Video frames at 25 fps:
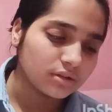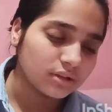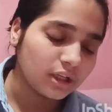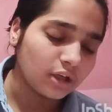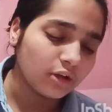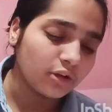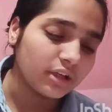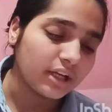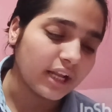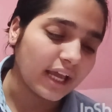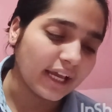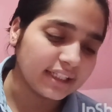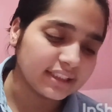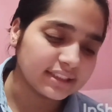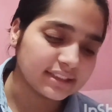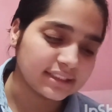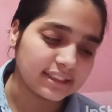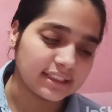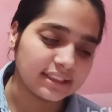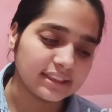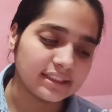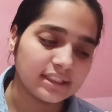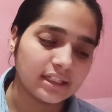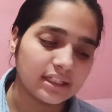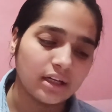Now
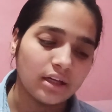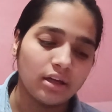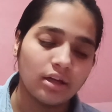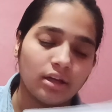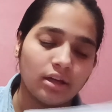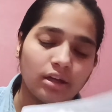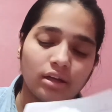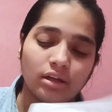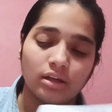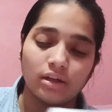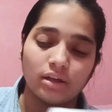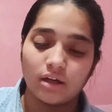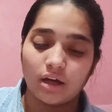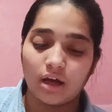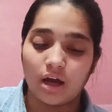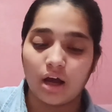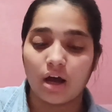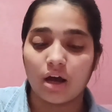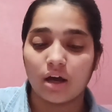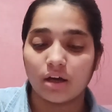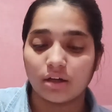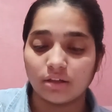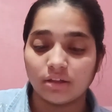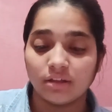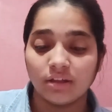next is
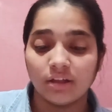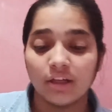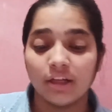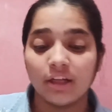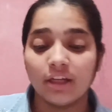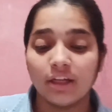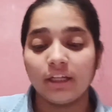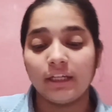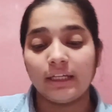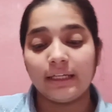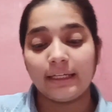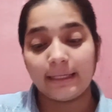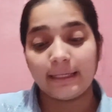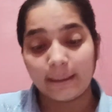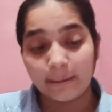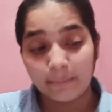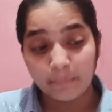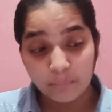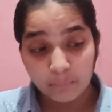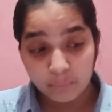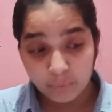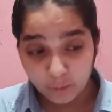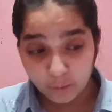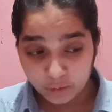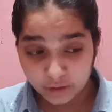our
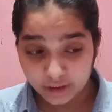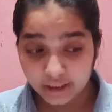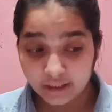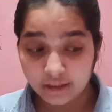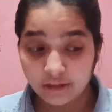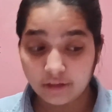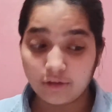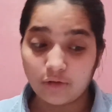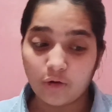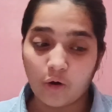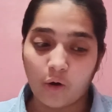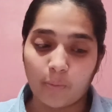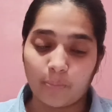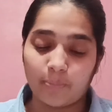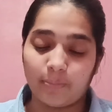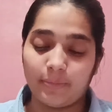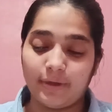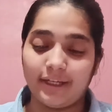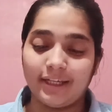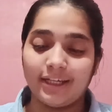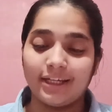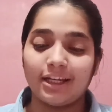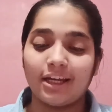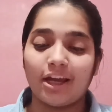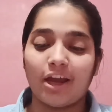important
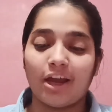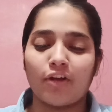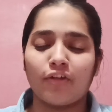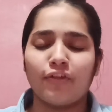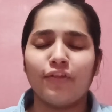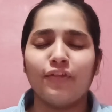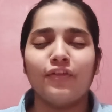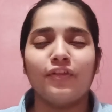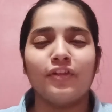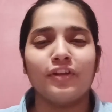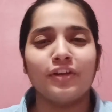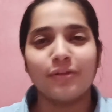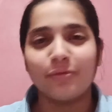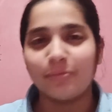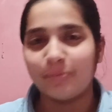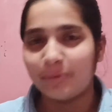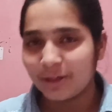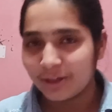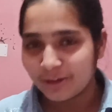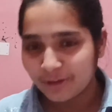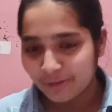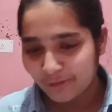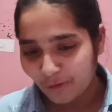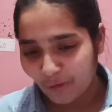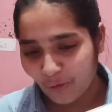topic and very
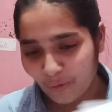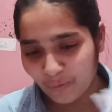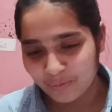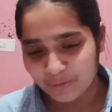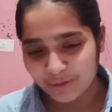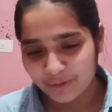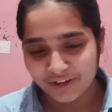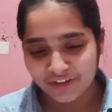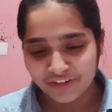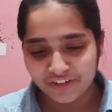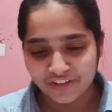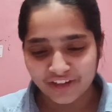big topic.